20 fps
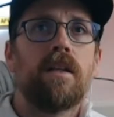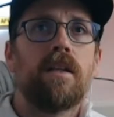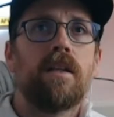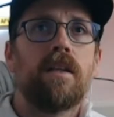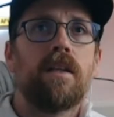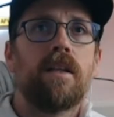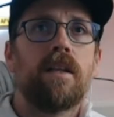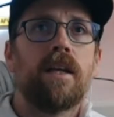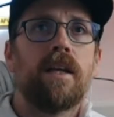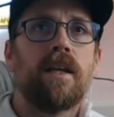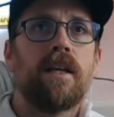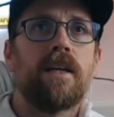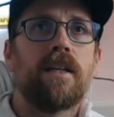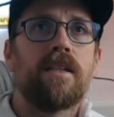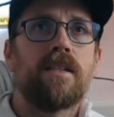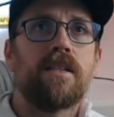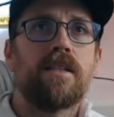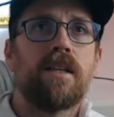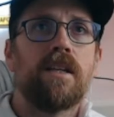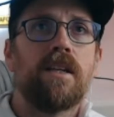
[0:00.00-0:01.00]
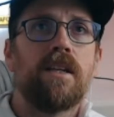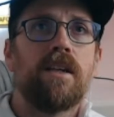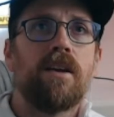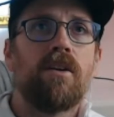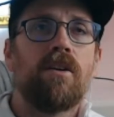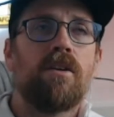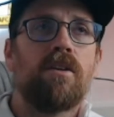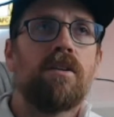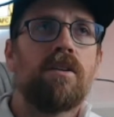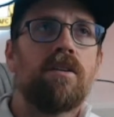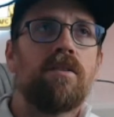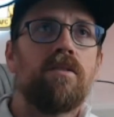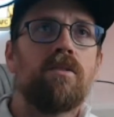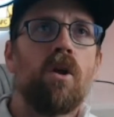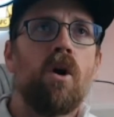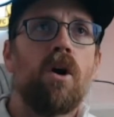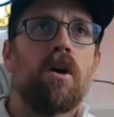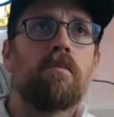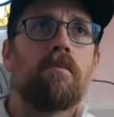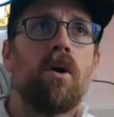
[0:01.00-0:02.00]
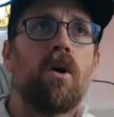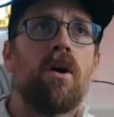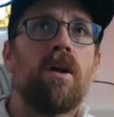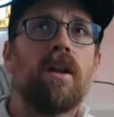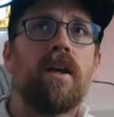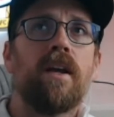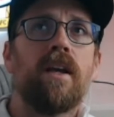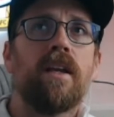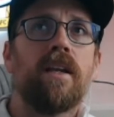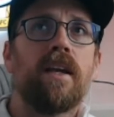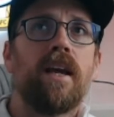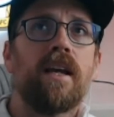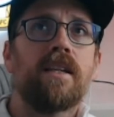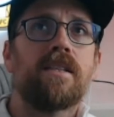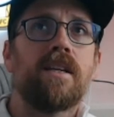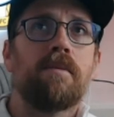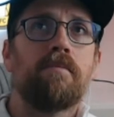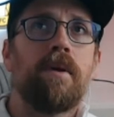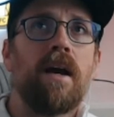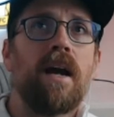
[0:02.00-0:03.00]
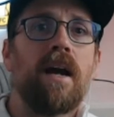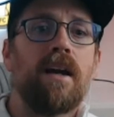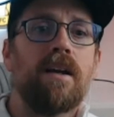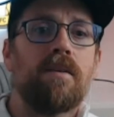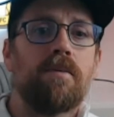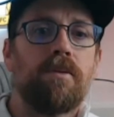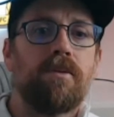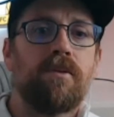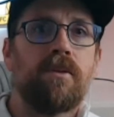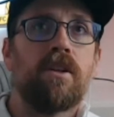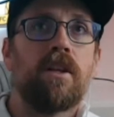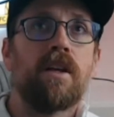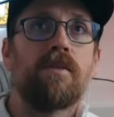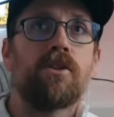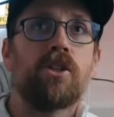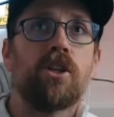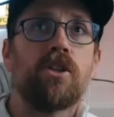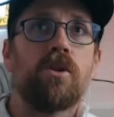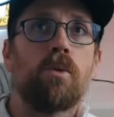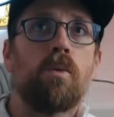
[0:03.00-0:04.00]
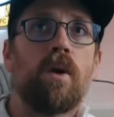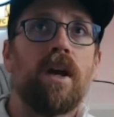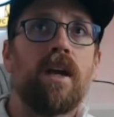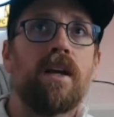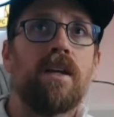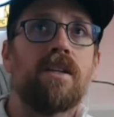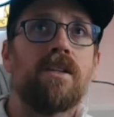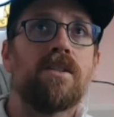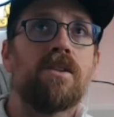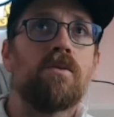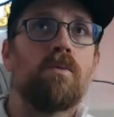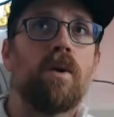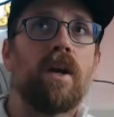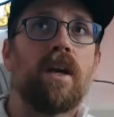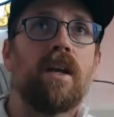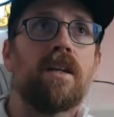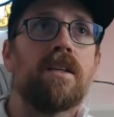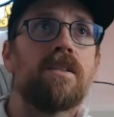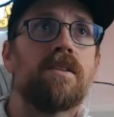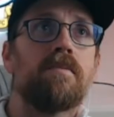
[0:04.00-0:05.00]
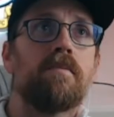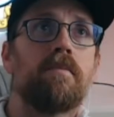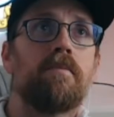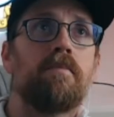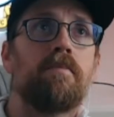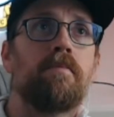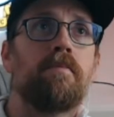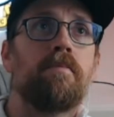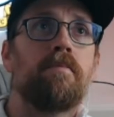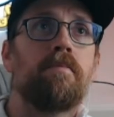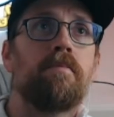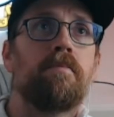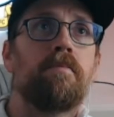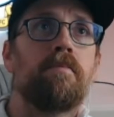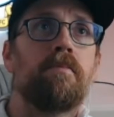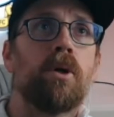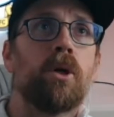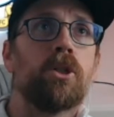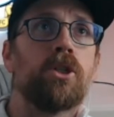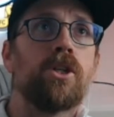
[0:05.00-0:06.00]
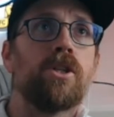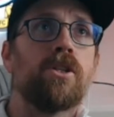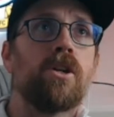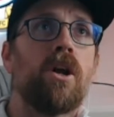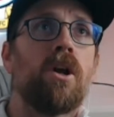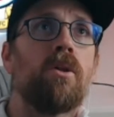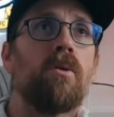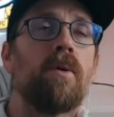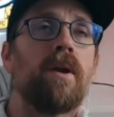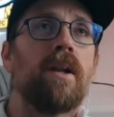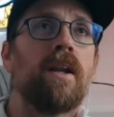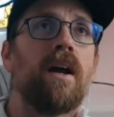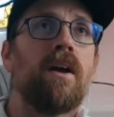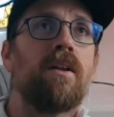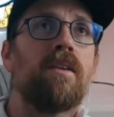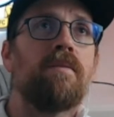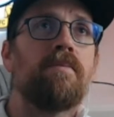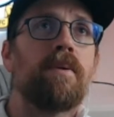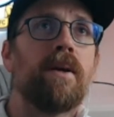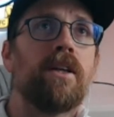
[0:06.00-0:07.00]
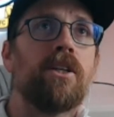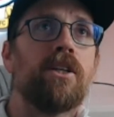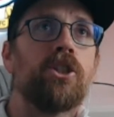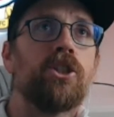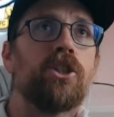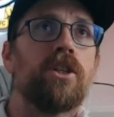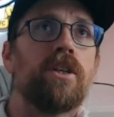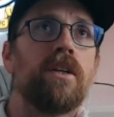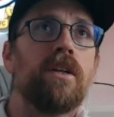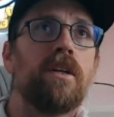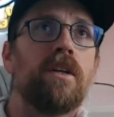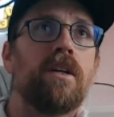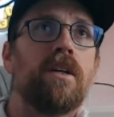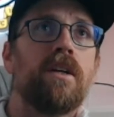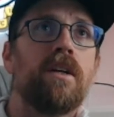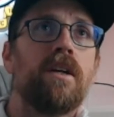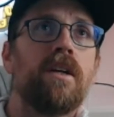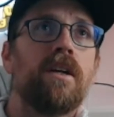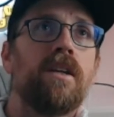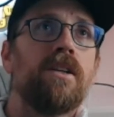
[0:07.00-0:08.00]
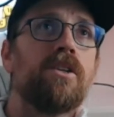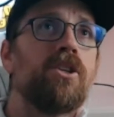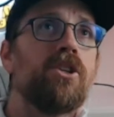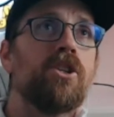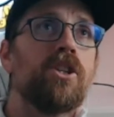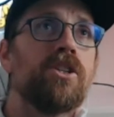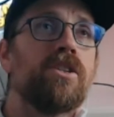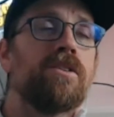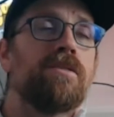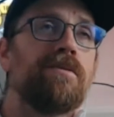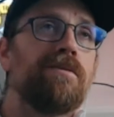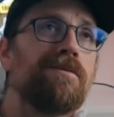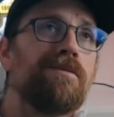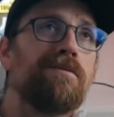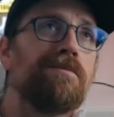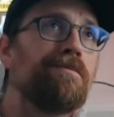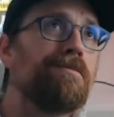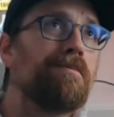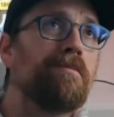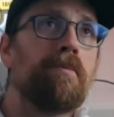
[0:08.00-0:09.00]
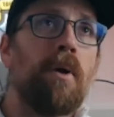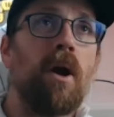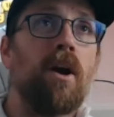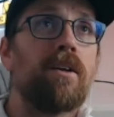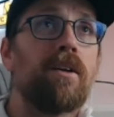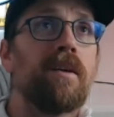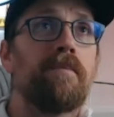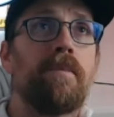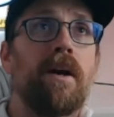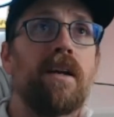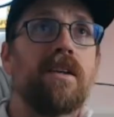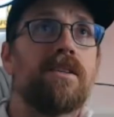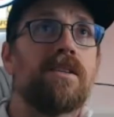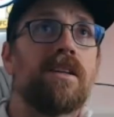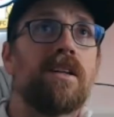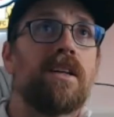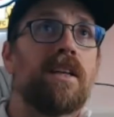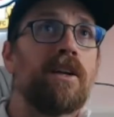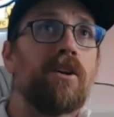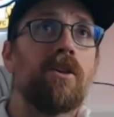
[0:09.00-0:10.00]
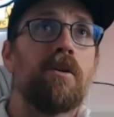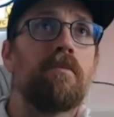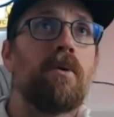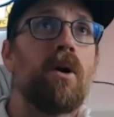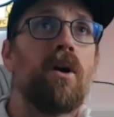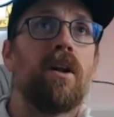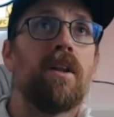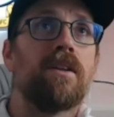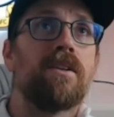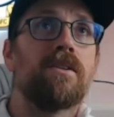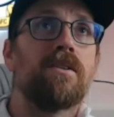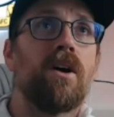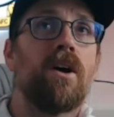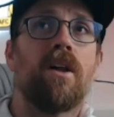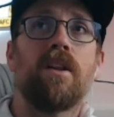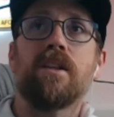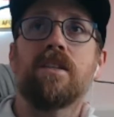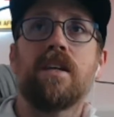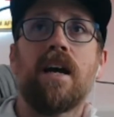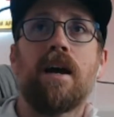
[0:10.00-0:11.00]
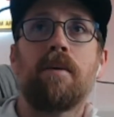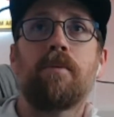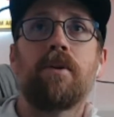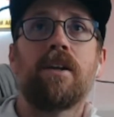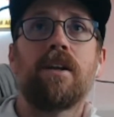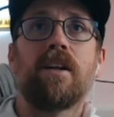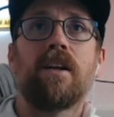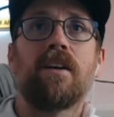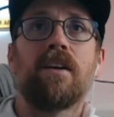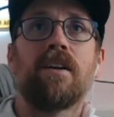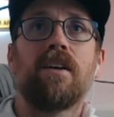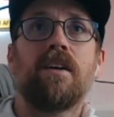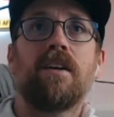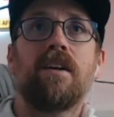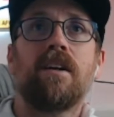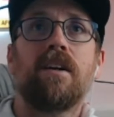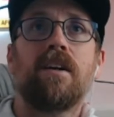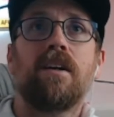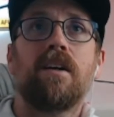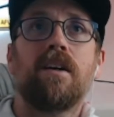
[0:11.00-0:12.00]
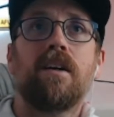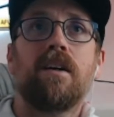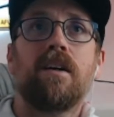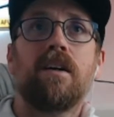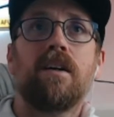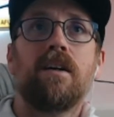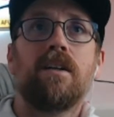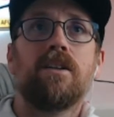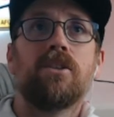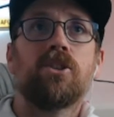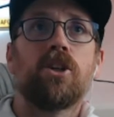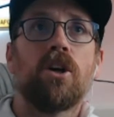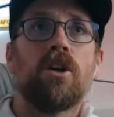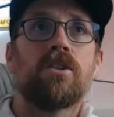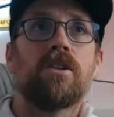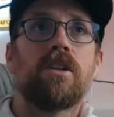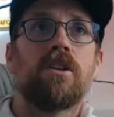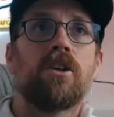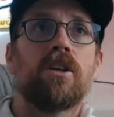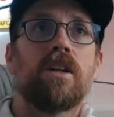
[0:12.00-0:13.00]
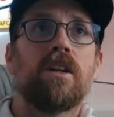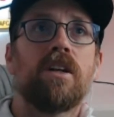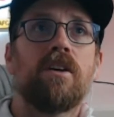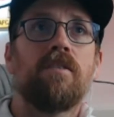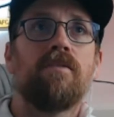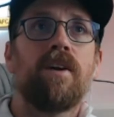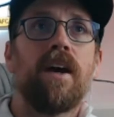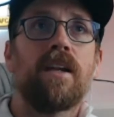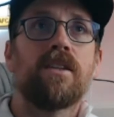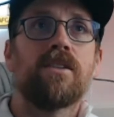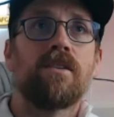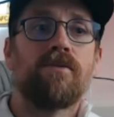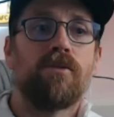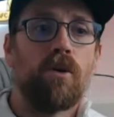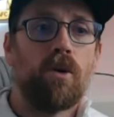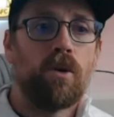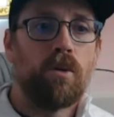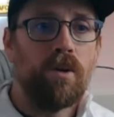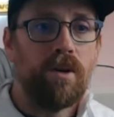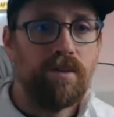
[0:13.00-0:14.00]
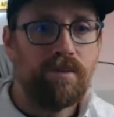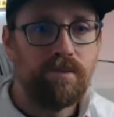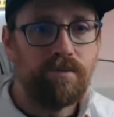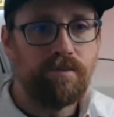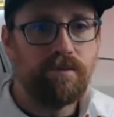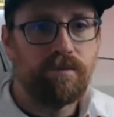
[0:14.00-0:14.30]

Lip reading: Lincoln City, long ball in, gets it back, delivers it to Wickens, and Wickens pushes it all the way down the pitch. This is just park the bus and clear the ball is all that's happening here. And Charlton looking to advance it forward.